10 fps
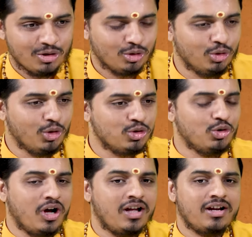those
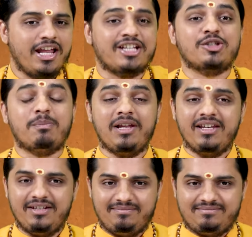who are
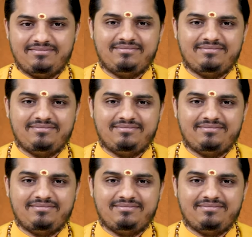explaining,